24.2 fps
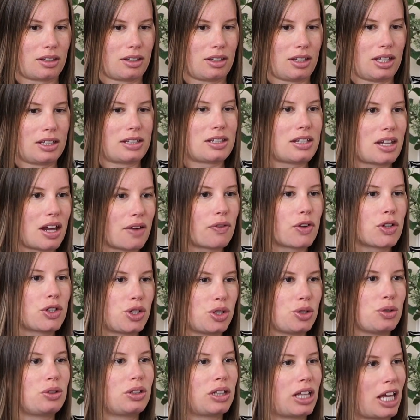it's never
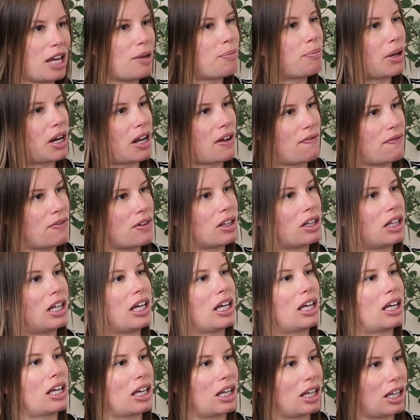too late, but I feel
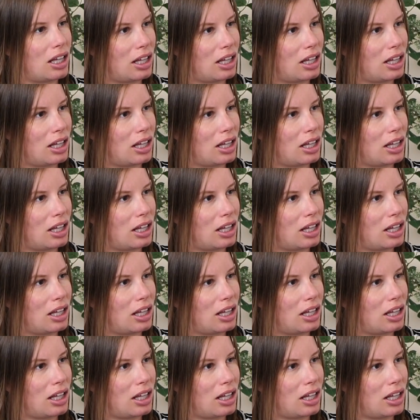like